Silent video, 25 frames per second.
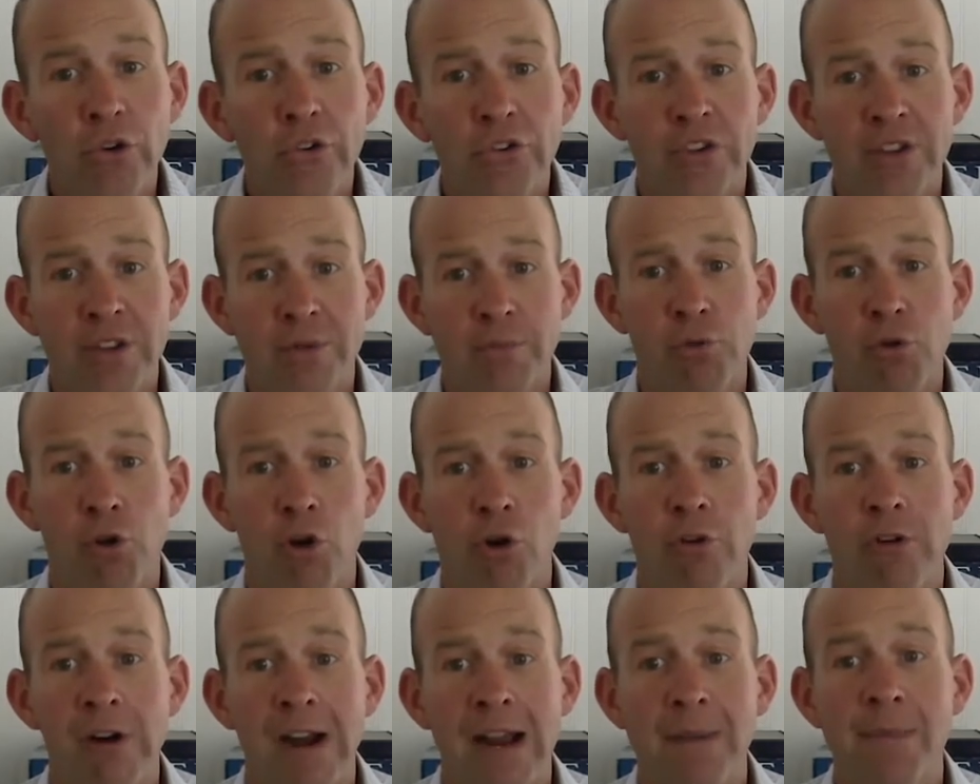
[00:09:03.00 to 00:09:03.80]
of the
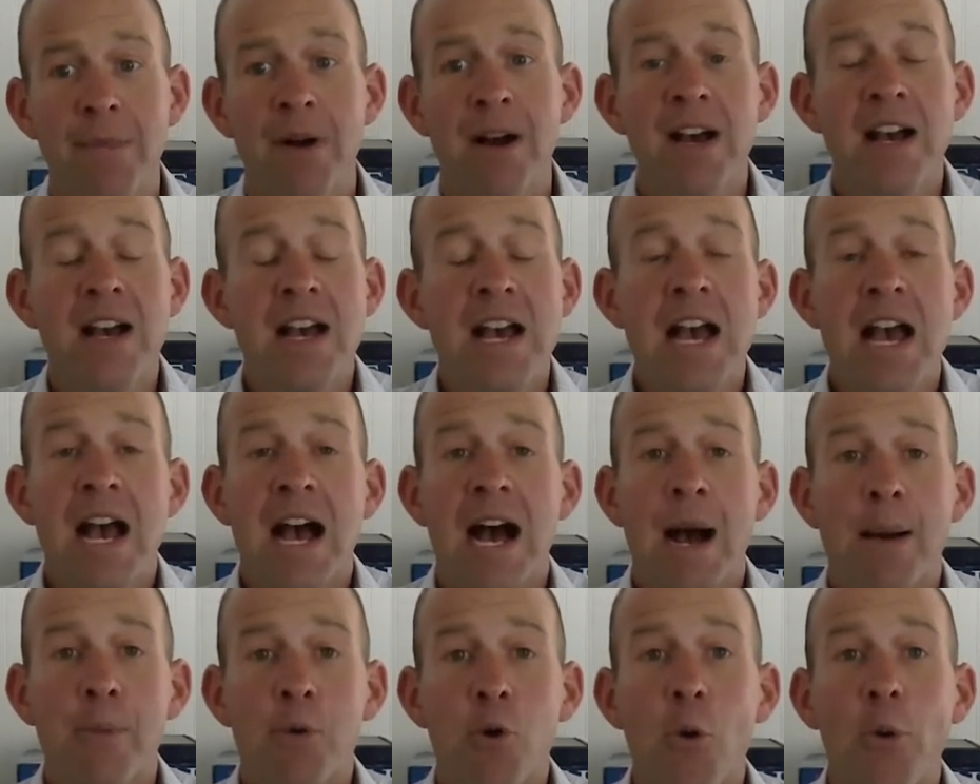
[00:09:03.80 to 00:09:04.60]
program.
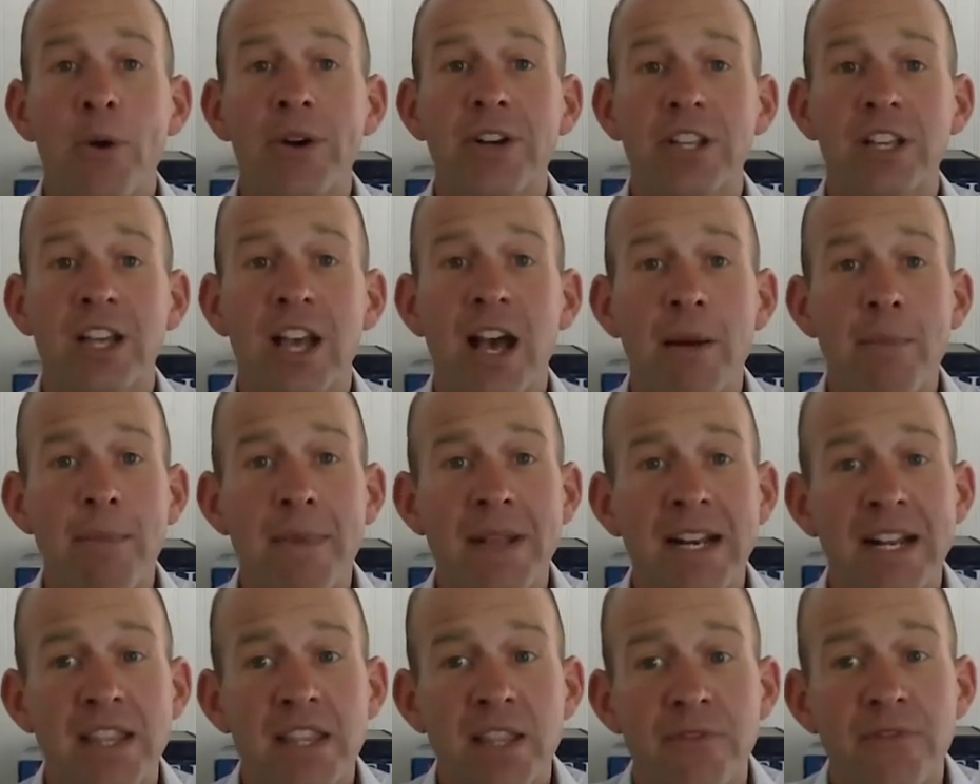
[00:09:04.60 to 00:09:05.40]
I'm going to come in
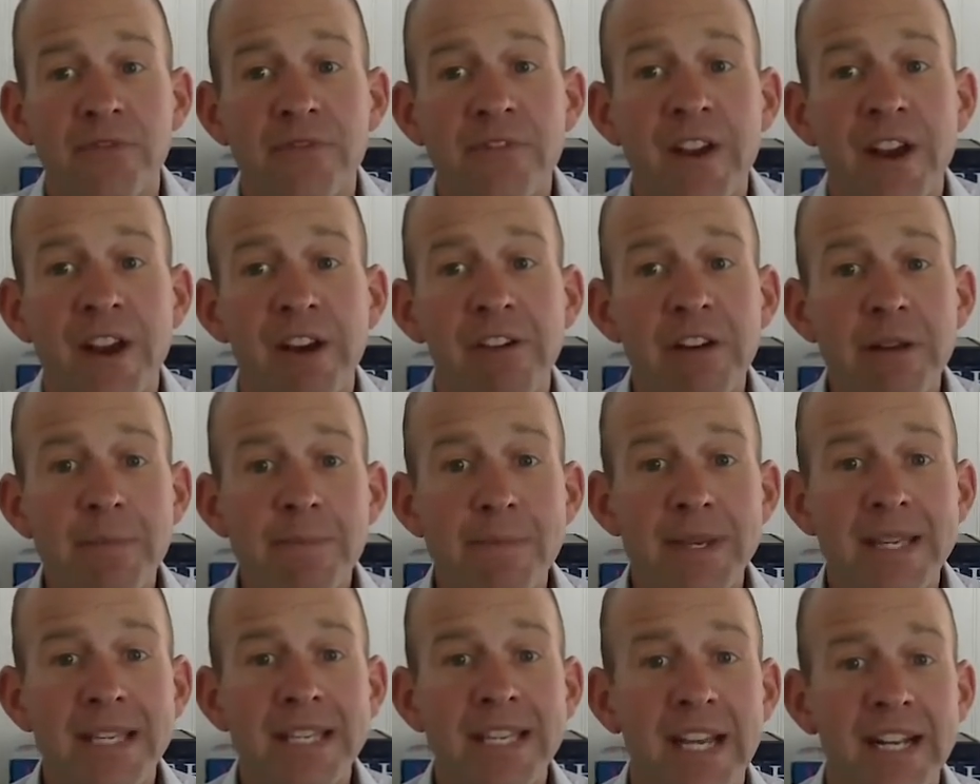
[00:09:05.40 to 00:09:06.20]
at the very
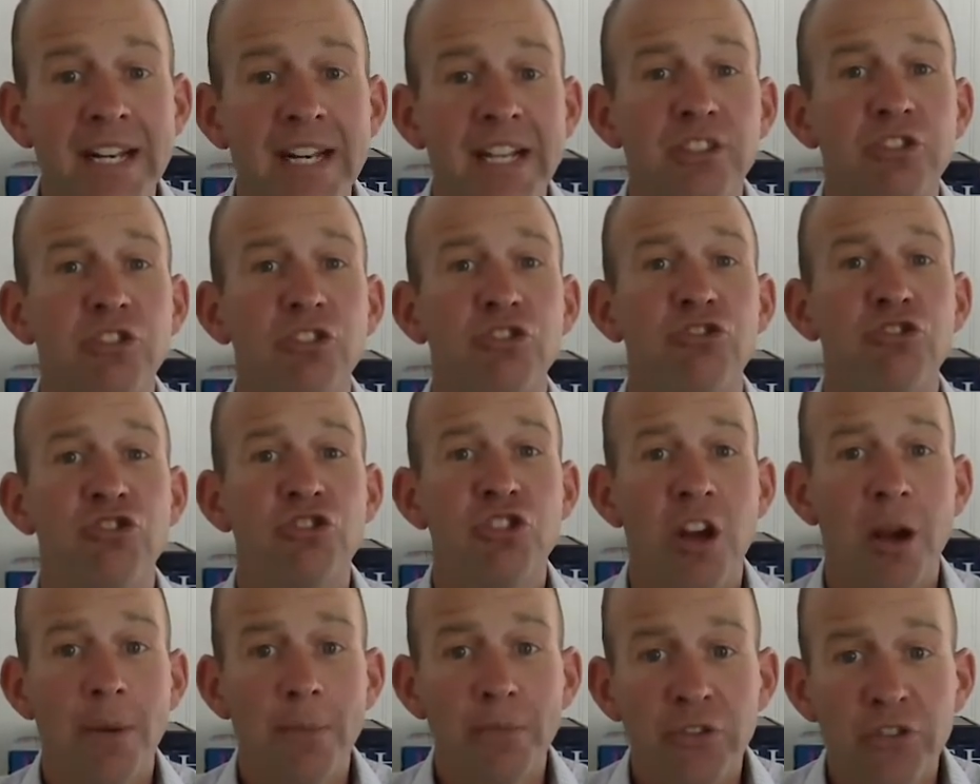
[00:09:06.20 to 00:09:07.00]
beginning to
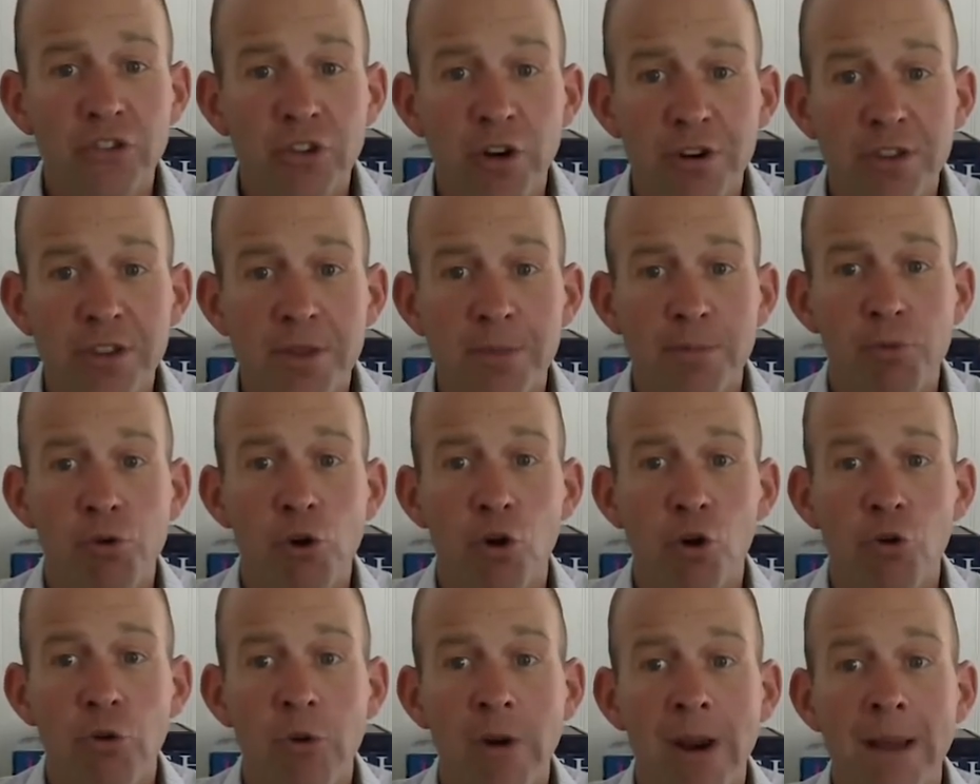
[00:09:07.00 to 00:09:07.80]
jumpstart the
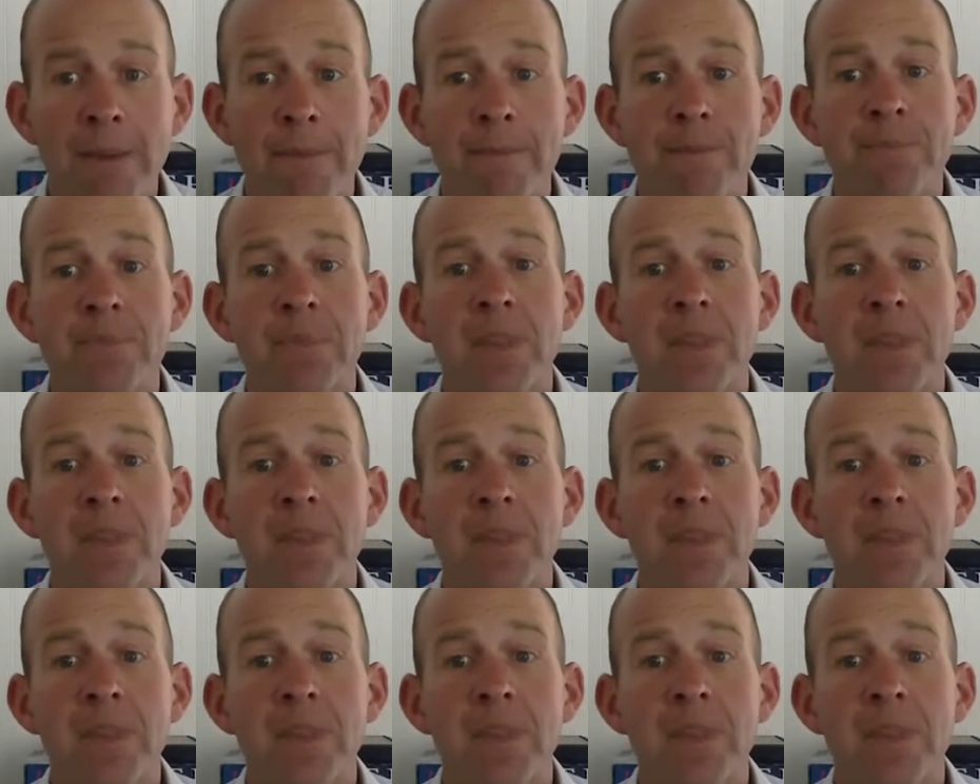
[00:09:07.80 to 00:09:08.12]
program,